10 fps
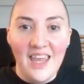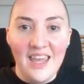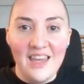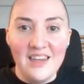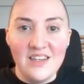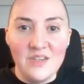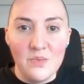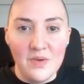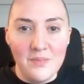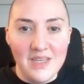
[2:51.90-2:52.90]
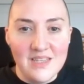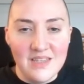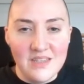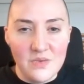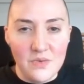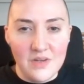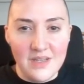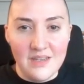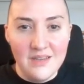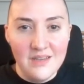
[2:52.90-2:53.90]
And what makes that
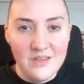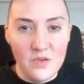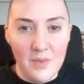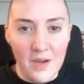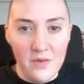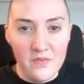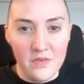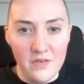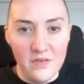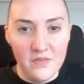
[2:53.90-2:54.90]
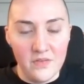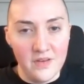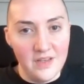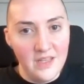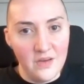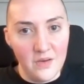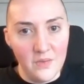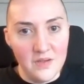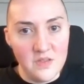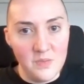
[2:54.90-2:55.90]
story so powerful for
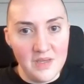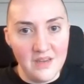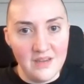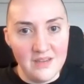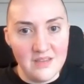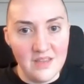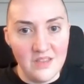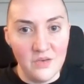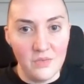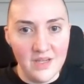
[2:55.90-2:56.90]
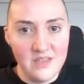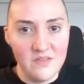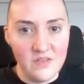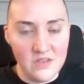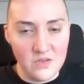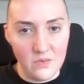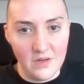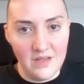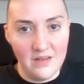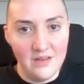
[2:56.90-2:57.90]
Inigo is because the rest of the
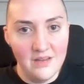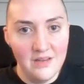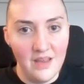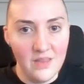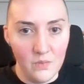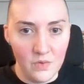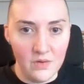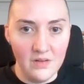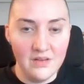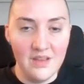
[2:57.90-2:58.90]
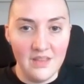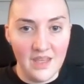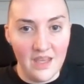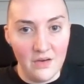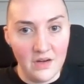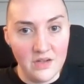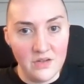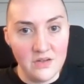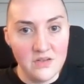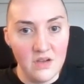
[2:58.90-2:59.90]
story and the world and the
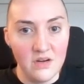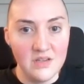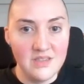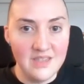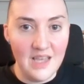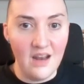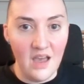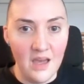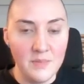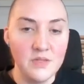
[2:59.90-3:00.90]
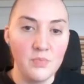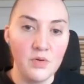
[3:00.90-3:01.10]
characters are set up to